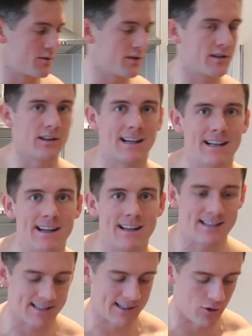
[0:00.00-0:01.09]
So I'm just going to clear
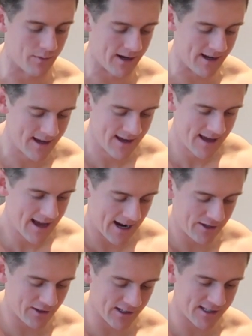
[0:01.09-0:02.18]
this a little bit,
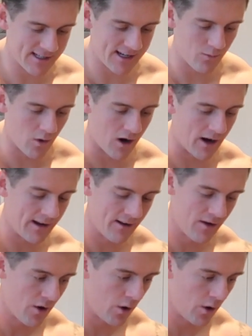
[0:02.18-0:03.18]
and you're going to see why.